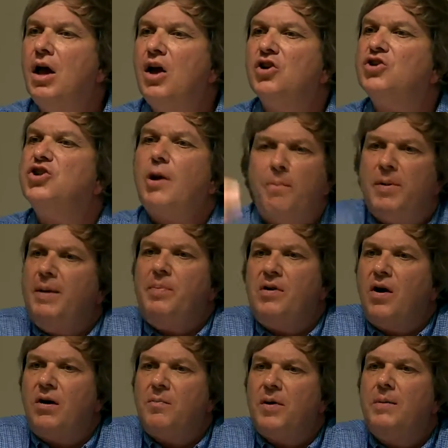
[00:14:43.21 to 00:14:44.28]
Some people
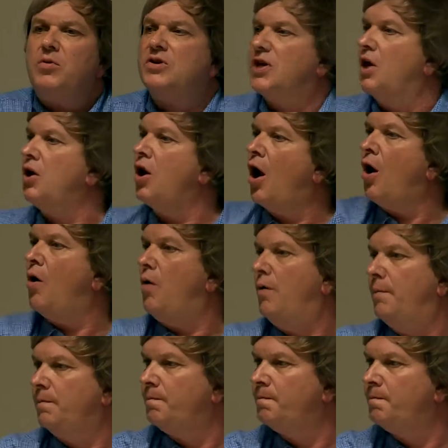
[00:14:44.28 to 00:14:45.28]
aren't people. He said, no.